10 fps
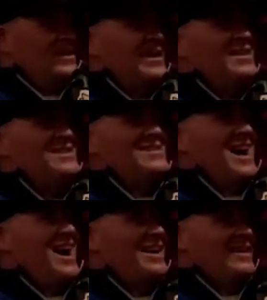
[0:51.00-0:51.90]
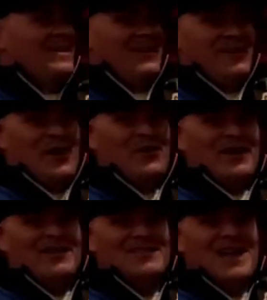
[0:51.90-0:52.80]
The Gonzaga, they're the
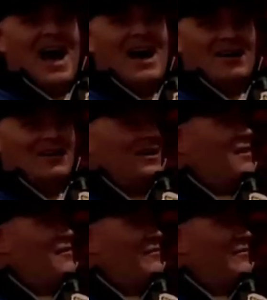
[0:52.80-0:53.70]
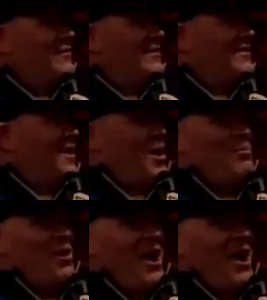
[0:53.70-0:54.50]
Gonzaga of our